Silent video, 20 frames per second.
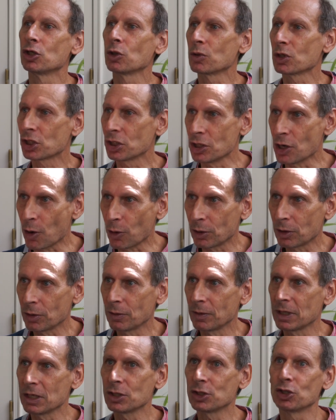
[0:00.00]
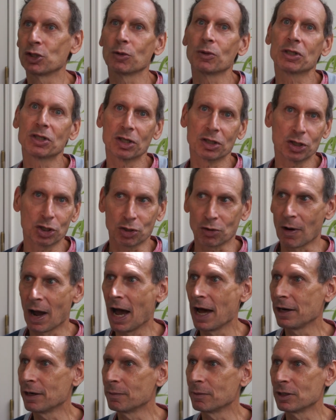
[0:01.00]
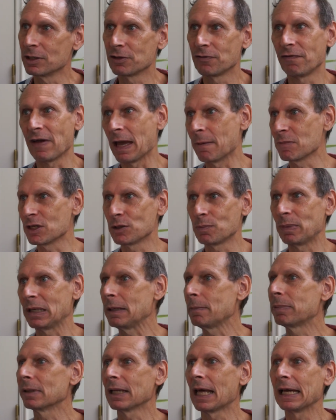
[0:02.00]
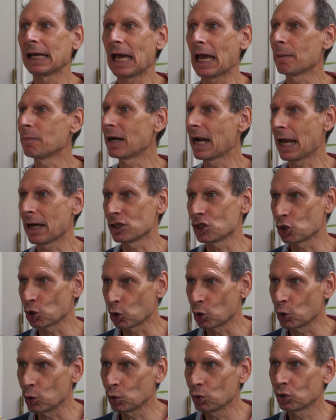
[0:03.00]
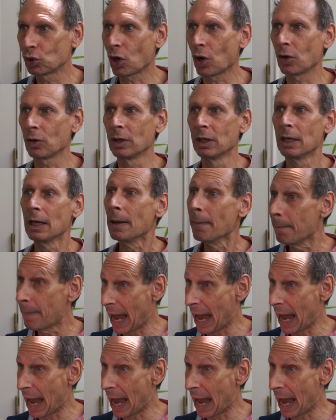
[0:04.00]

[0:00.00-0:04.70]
Jewish notaries, Jewish astronomers, famous people like Abraham Zacuto,